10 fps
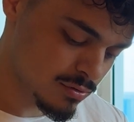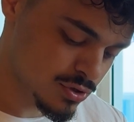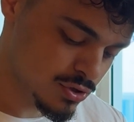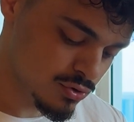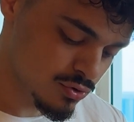
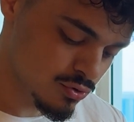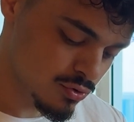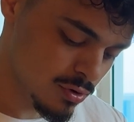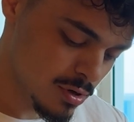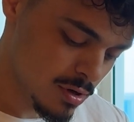
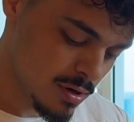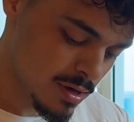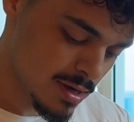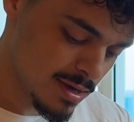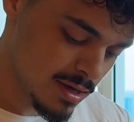to
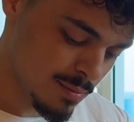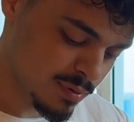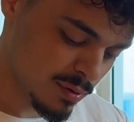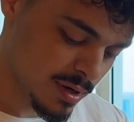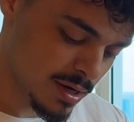
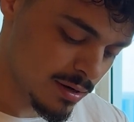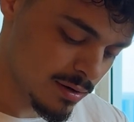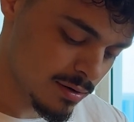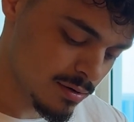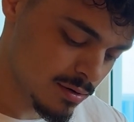
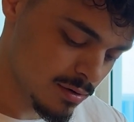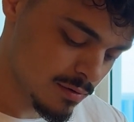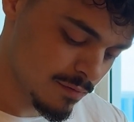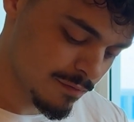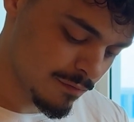implement
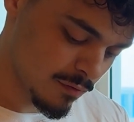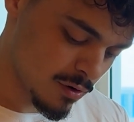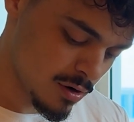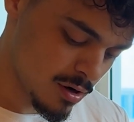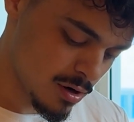
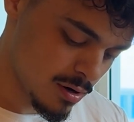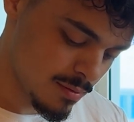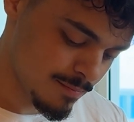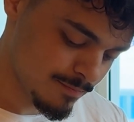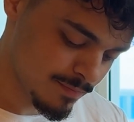
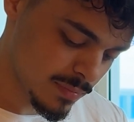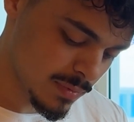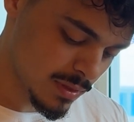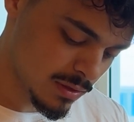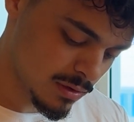from
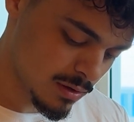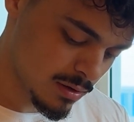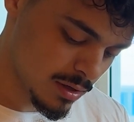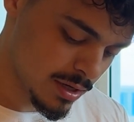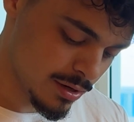
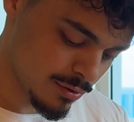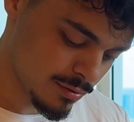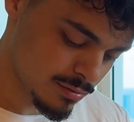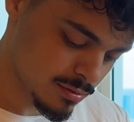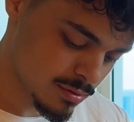here,
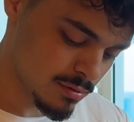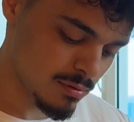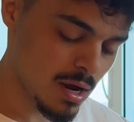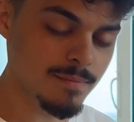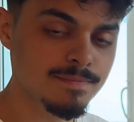
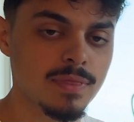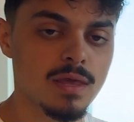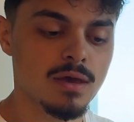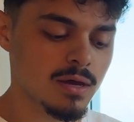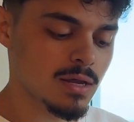right?
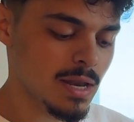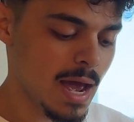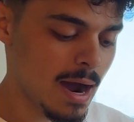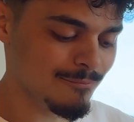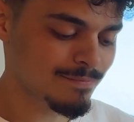
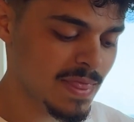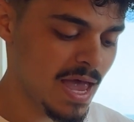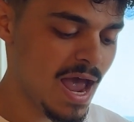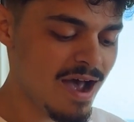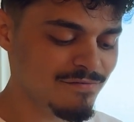Now,
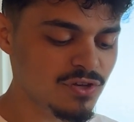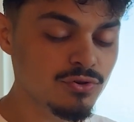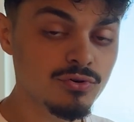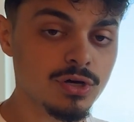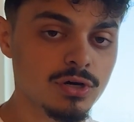after
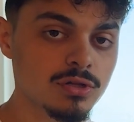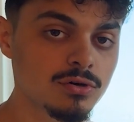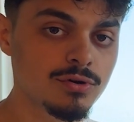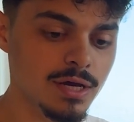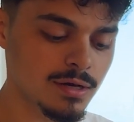you
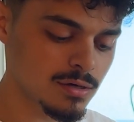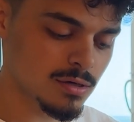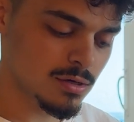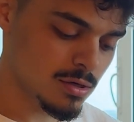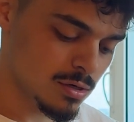conclude
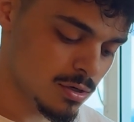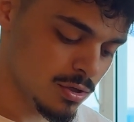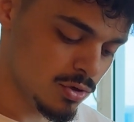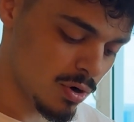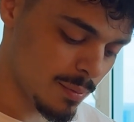it,
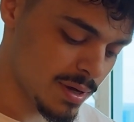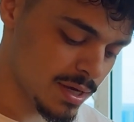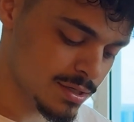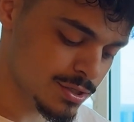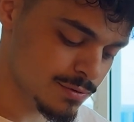you want to
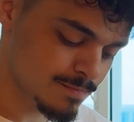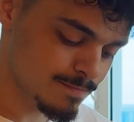pitch.